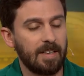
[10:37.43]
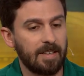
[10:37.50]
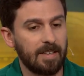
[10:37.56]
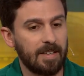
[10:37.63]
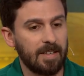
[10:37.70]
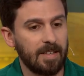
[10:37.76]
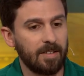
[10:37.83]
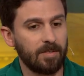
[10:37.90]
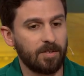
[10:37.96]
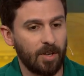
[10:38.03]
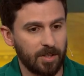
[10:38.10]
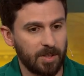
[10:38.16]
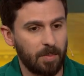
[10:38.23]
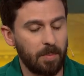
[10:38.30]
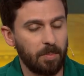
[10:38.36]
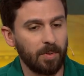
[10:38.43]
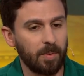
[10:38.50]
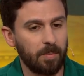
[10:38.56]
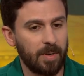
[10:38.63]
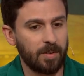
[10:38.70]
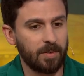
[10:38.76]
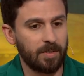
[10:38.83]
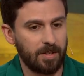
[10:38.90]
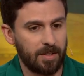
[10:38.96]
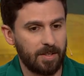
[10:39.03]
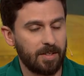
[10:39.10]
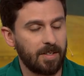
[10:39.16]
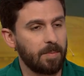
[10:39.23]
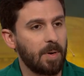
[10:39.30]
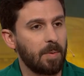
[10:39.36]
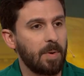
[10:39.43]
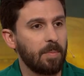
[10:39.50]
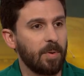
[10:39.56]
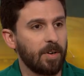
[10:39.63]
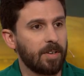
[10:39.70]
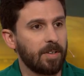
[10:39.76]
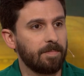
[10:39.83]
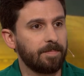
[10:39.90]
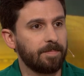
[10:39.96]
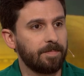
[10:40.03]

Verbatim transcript: talk to people about my book.